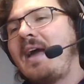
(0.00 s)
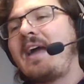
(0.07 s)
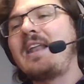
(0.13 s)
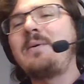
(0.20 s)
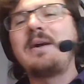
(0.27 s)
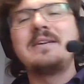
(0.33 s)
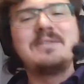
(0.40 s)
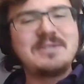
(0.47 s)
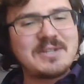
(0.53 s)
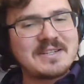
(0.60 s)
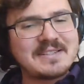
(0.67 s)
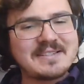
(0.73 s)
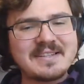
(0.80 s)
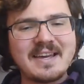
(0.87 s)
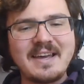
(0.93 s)
Anyway,
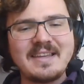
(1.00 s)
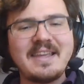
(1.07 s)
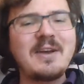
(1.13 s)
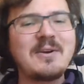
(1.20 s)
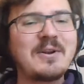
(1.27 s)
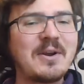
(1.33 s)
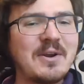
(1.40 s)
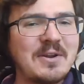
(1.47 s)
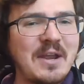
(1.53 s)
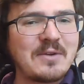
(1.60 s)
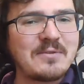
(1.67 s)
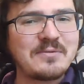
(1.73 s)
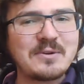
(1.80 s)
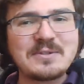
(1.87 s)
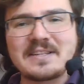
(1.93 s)
just uh, you hear, it, heard it
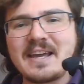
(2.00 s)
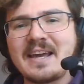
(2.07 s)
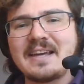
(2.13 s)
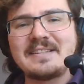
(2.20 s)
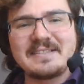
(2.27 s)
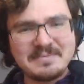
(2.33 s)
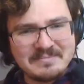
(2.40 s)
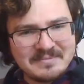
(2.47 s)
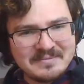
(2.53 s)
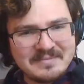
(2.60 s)
here first, guys.